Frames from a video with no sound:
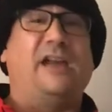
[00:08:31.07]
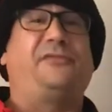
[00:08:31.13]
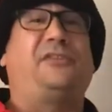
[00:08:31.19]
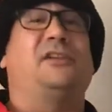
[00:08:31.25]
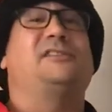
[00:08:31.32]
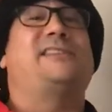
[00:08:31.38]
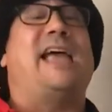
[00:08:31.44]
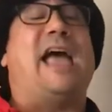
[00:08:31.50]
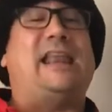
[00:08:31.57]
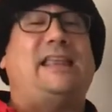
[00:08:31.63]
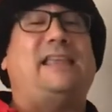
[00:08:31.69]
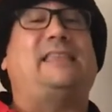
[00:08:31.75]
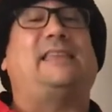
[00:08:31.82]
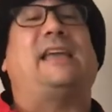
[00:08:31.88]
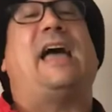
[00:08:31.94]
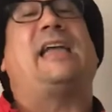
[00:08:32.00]
if there's
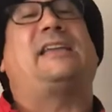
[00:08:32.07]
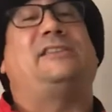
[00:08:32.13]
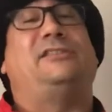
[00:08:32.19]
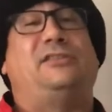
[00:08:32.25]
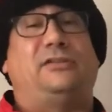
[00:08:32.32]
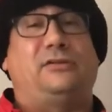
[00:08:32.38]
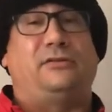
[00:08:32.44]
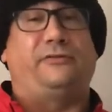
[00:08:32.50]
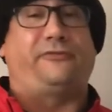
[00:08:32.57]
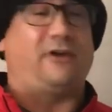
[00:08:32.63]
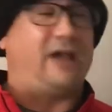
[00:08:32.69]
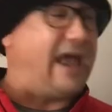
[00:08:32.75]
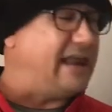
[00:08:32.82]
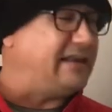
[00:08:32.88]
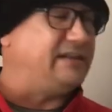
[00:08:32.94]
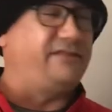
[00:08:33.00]
anything I can do for
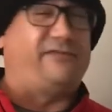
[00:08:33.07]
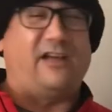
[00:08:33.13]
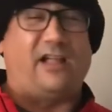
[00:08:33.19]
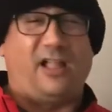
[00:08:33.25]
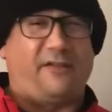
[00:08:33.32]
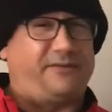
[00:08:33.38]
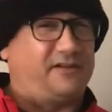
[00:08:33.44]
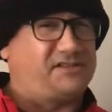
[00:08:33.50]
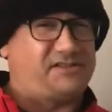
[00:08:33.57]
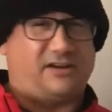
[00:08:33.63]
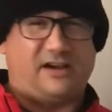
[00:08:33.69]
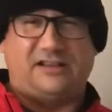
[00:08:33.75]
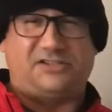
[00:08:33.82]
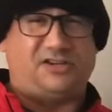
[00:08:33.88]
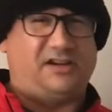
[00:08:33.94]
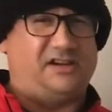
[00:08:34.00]
any developers or
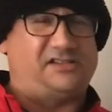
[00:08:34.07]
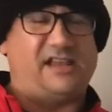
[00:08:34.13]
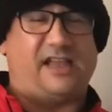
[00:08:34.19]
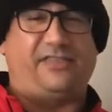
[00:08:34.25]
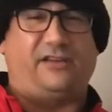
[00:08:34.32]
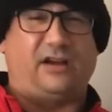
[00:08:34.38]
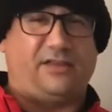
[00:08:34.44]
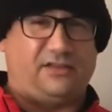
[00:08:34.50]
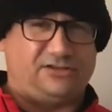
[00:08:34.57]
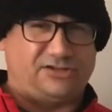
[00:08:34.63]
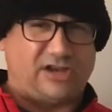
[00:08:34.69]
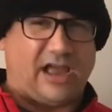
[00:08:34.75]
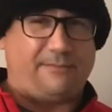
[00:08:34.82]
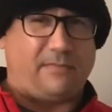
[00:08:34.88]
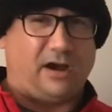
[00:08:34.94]
engineers out there on the job